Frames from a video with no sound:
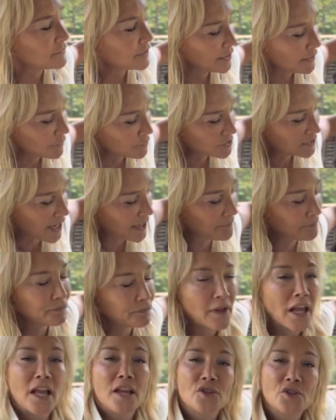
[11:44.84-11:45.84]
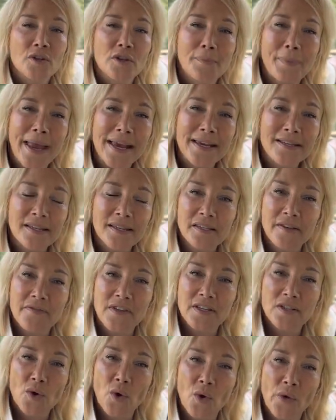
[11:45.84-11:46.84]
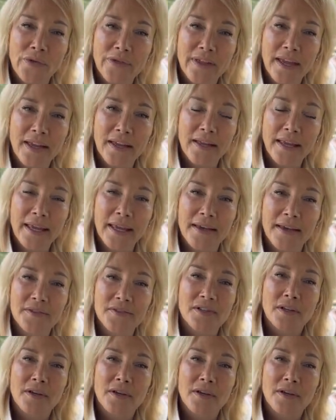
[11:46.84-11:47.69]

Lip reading: you stay. So the basis of this whole thing is